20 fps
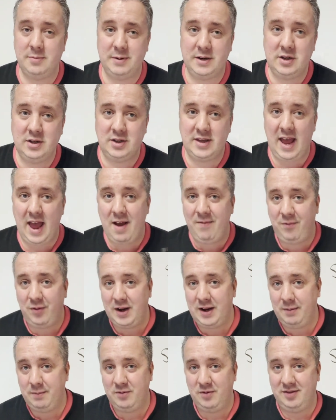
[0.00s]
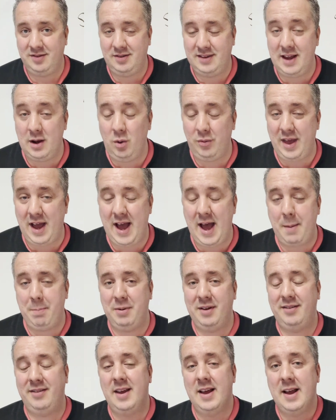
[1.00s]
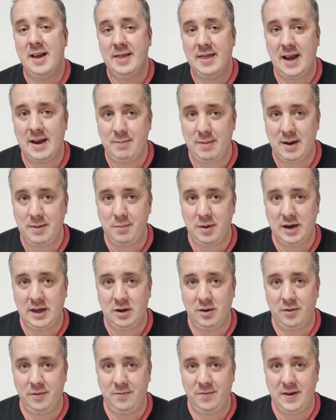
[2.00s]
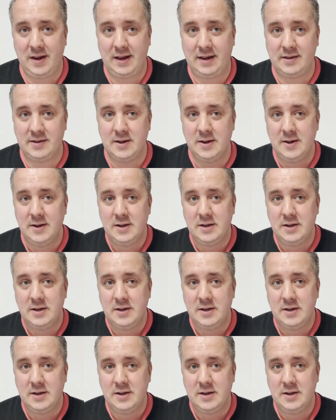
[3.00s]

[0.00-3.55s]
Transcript: because every deal that happens, they make money on fees.